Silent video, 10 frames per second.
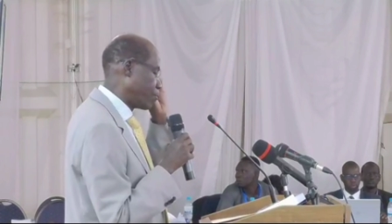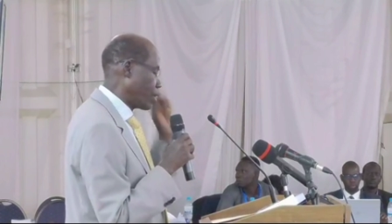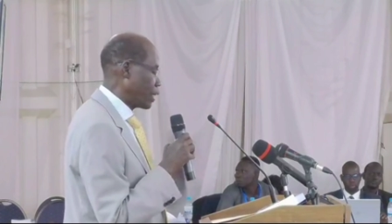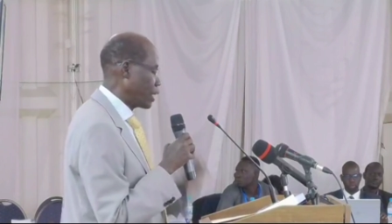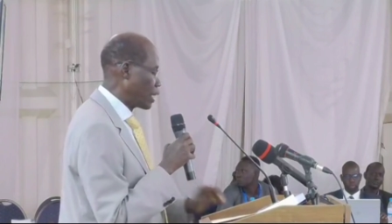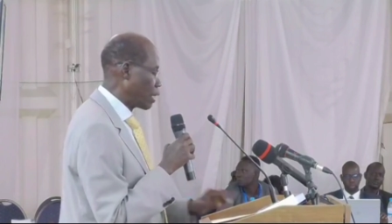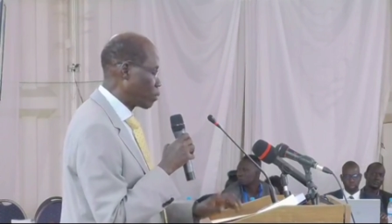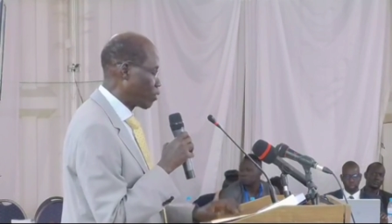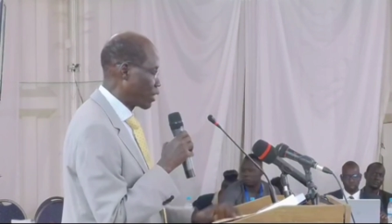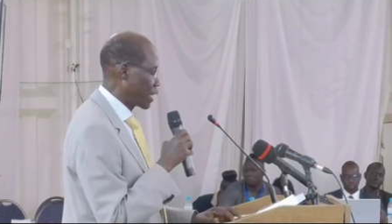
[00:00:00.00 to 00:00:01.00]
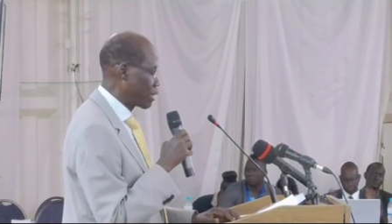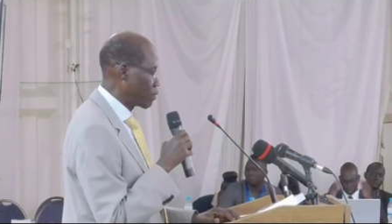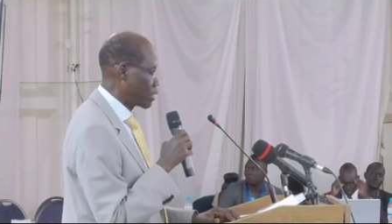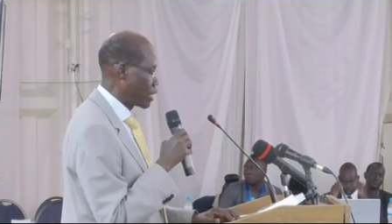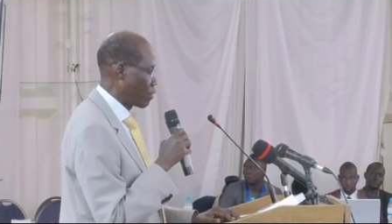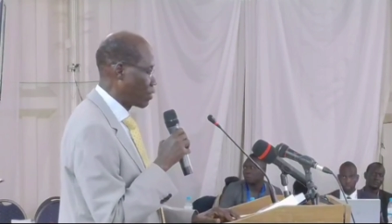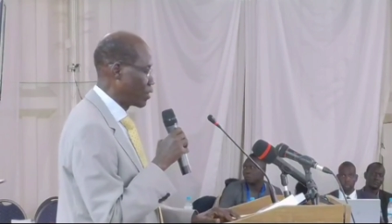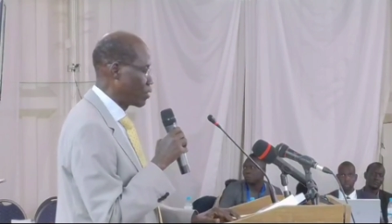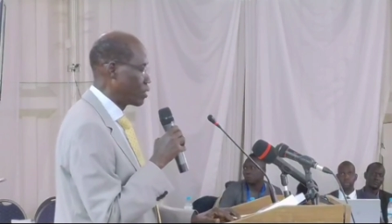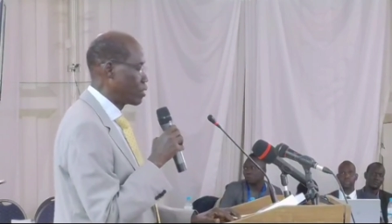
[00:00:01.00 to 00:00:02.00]
The number of academic staff has
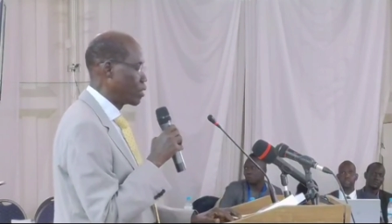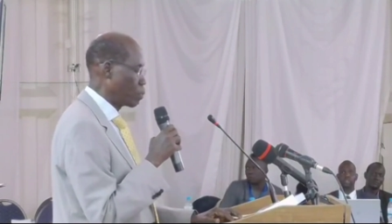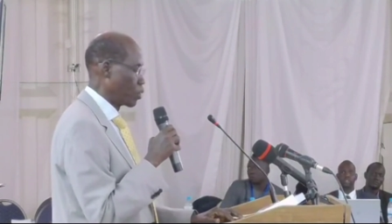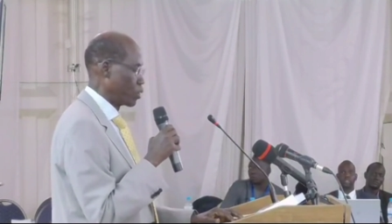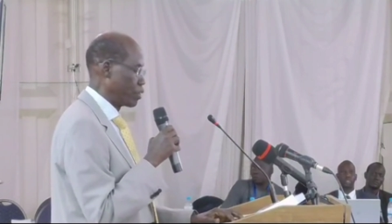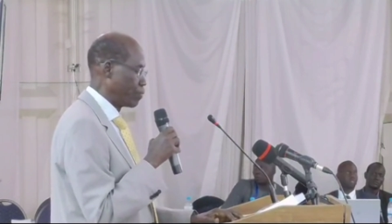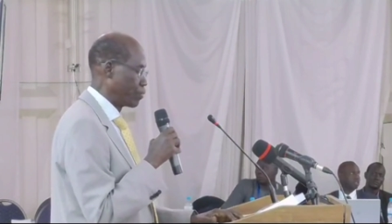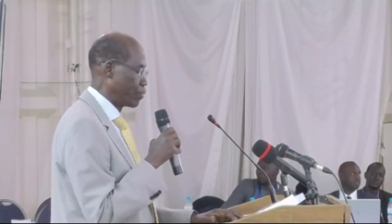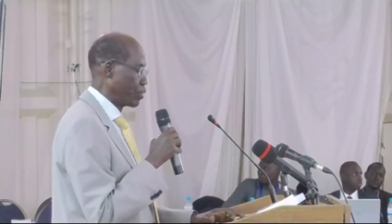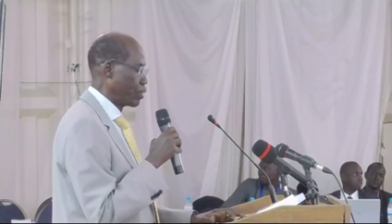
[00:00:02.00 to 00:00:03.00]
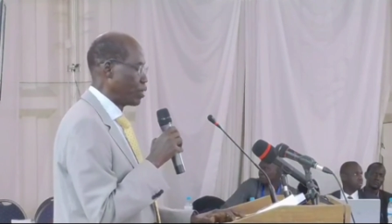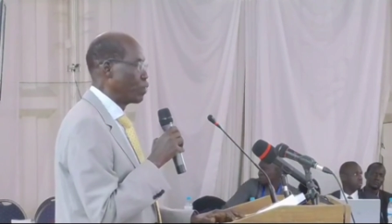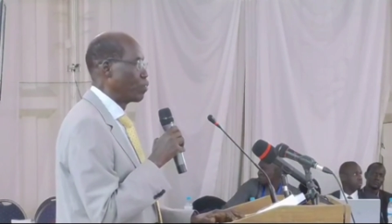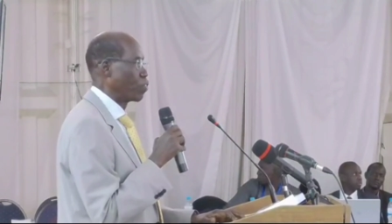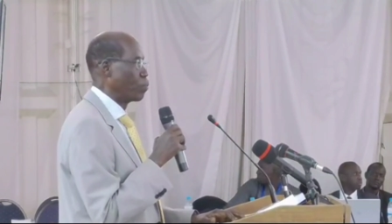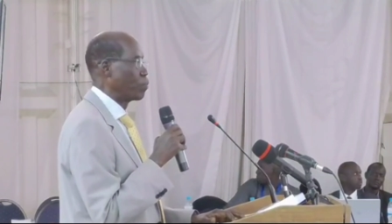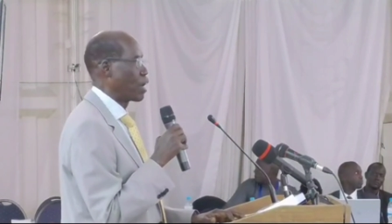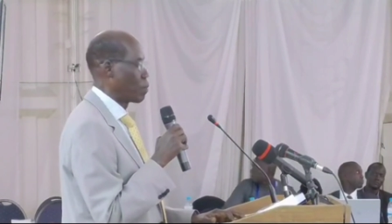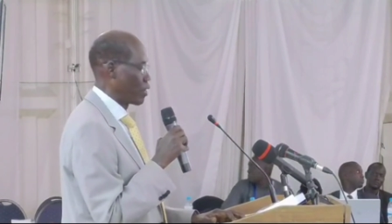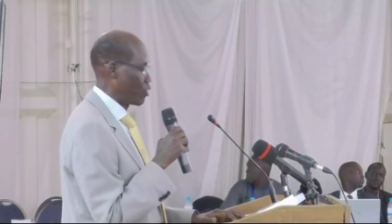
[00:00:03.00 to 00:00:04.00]
tripled from
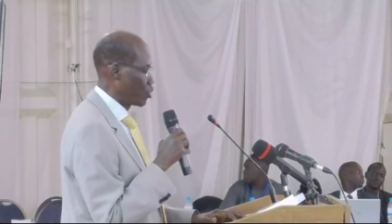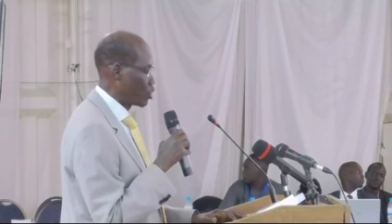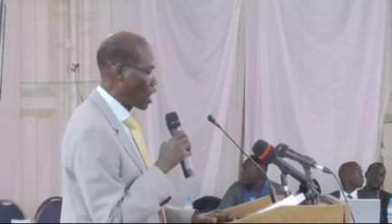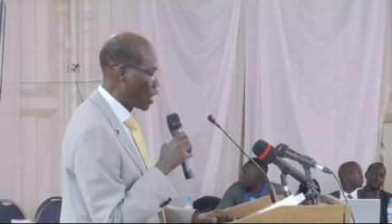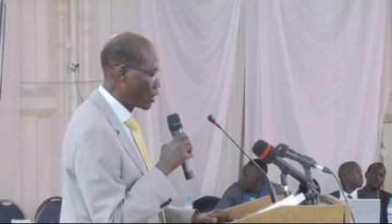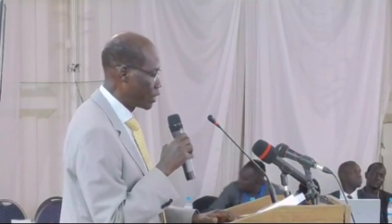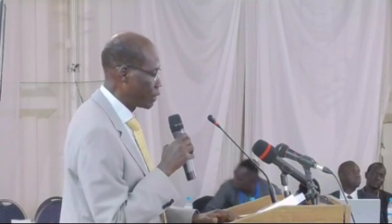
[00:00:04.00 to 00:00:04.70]
about 300